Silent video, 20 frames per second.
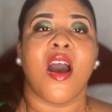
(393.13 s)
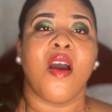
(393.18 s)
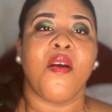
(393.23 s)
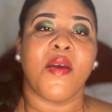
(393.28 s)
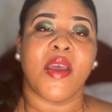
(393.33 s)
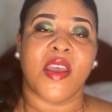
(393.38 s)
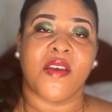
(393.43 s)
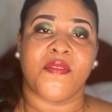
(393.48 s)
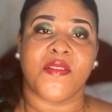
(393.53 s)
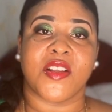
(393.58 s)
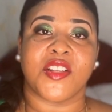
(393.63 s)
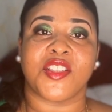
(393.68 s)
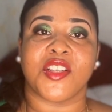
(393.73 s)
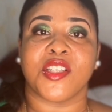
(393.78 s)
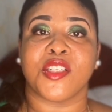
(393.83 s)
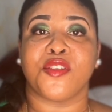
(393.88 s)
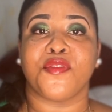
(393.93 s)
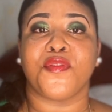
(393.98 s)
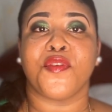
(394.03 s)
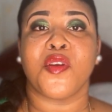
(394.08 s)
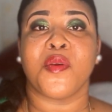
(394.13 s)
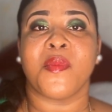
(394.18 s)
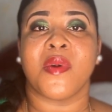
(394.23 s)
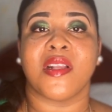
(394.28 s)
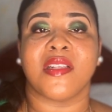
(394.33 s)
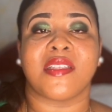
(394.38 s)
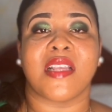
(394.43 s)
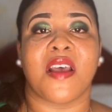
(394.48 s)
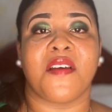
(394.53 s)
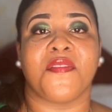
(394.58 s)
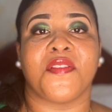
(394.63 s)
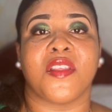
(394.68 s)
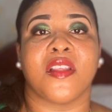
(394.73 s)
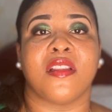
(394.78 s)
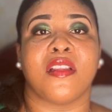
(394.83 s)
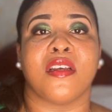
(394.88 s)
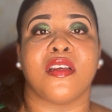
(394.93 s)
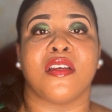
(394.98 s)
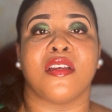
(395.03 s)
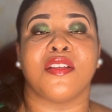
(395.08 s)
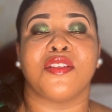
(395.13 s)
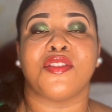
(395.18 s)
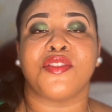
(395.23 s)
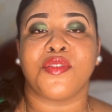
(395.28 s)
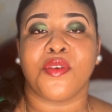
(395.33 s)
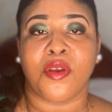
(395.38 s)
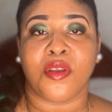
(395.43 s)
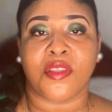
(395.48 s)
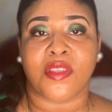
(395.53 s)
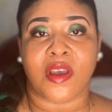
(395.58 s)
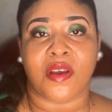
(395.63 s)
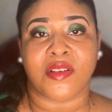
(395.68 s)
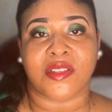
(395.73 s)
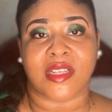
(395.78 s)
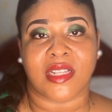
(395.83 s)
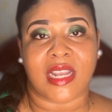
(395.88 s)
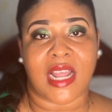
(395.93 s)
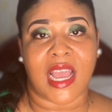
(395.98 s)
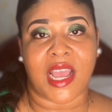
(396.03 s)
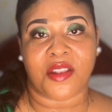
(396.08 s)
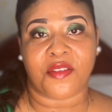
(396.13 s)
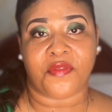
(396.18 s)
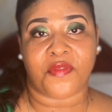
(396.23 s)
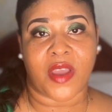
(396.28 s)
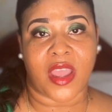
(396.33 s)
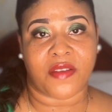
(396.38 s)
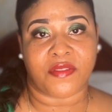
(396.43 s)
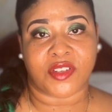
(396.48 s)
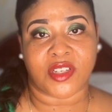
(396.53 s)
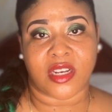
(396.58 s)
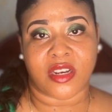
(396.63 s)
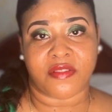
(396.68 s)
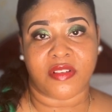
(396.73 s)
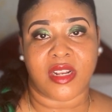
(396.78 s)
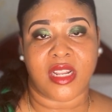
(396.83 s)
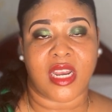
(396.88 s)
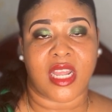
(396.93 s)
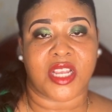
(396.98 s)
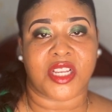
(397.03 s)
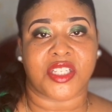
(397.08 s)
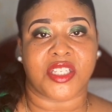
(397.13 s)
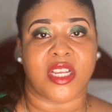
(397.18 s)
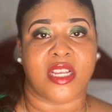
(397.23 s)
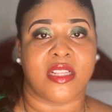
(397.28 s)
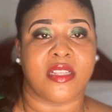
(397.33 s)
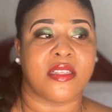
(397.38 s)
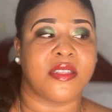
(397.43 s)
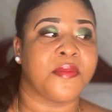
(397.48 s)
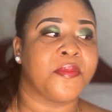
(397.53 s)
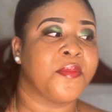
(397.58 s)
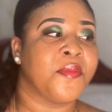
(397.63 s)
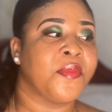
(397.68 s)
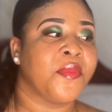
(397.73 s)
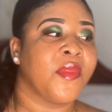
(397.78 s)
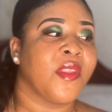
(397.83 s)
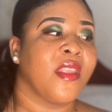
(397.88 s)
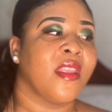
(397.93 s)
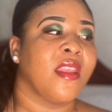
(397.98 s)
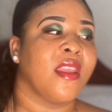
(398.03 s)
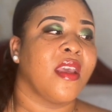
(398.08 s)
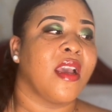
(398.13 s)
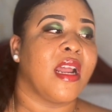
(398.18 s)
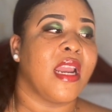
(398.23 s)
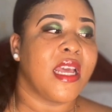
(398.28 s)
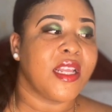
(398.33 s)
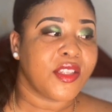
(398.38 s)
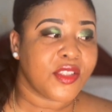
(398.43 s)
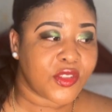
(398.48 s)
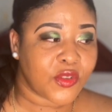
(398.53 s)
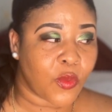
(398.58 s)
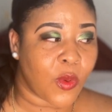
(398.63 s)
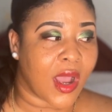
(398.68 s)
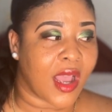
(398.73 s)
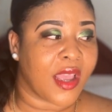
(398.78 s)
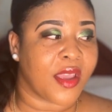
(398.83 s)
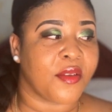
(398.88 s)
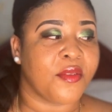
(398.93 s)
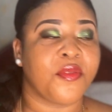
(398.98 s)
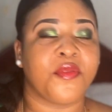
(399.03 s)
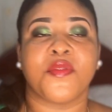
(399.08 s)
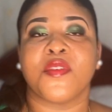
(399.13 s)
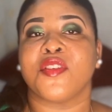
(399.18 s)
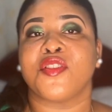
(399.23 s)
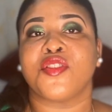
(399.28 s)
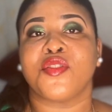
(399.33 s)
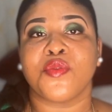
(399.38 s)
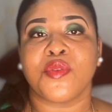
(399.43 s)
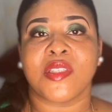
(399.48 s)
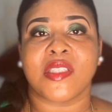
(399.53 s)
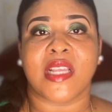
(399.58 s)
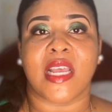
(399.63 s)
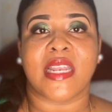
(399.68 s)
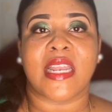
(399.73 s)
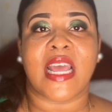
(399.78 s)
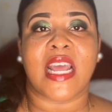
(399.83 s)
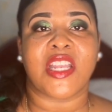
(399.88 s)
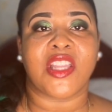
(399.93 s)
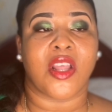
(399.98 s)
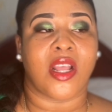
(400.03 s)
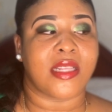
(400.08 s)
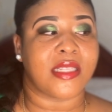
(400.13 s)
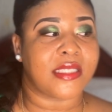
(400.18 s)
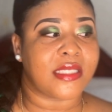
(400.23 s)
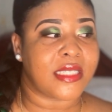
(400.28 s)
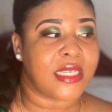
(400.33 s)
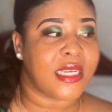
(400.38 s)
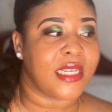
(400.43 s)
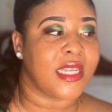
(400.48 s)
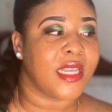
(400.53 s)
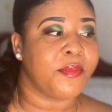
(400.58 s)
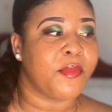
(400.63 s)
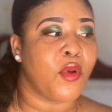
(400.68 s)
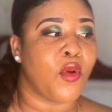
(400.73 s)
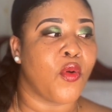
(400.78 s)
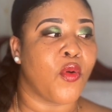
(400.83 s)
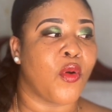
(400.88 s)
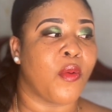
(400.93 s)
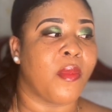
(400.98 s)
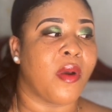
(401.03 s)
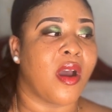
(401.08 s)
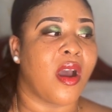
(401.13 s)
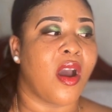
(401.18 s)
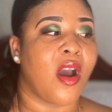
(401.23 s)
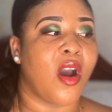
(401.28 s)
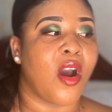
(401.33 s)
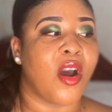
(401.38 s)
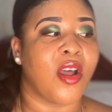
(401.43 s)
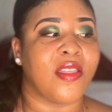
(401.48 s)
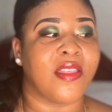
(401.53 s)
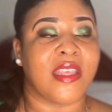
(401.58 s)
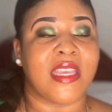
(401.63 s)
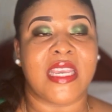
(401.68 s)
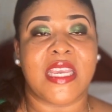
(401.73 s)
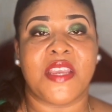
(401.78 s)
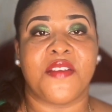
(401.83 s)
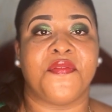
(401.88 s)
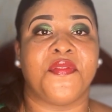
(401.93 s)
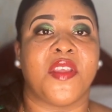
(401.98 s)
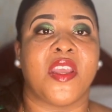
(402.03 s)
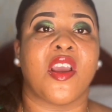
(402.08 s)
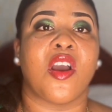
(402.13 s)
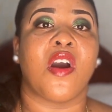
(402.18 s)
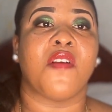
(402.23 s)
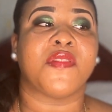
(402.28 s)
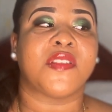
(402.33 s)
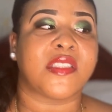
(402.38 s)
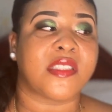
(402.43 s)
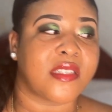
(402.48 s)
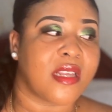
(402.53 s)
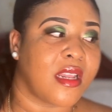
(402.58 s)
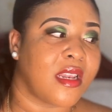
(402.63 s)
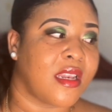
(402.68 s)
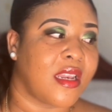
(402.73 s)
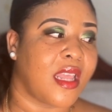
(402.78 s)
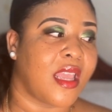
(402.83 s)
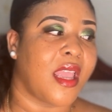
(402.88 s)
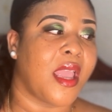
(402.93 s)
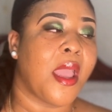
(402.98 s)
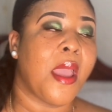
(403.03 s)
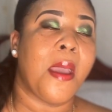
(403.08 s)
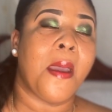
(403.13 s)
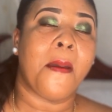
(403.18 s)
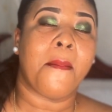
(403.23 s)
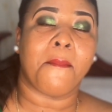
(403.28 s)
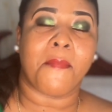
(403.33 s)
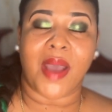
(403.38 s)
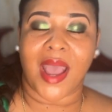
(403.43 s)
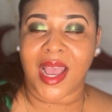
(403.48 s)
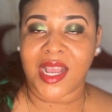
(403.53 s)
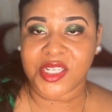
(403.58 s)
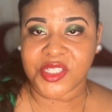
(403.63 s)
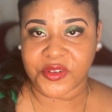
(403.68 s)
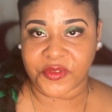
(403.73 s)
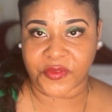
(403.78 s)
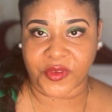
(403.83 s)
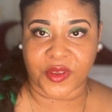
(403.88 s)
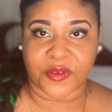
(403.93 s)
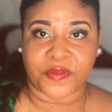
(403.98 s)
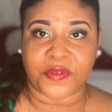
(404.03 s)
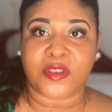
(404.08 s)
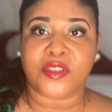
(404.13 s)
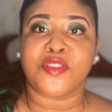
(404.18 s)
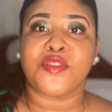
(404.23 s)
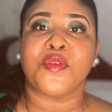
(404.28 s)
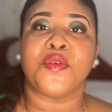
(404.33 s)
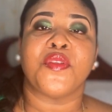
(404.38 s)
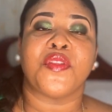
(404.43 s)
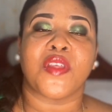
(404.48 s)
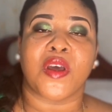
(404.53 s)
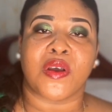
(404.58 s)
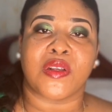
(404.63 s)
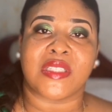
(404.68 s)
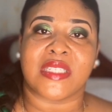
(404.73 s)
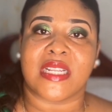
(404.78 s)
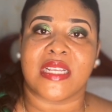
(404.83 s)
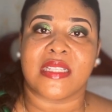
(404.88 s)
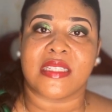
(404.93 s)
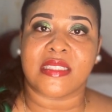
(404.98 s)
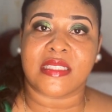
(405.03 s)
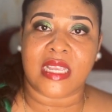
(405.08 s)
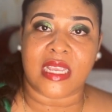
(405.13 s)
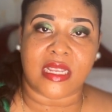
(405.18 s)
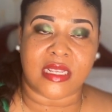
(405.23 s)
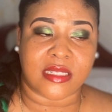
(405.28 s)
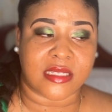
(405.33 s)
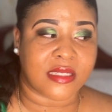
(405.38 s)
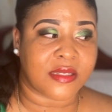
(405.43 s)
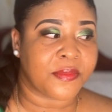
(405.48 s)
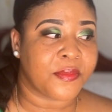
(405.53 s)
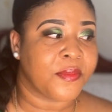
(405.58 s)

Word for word: However, just few months after the 2005 general elections, Glenn's wife, Susan, had not seen him home on the evening of Sunday, March 5th, 2006.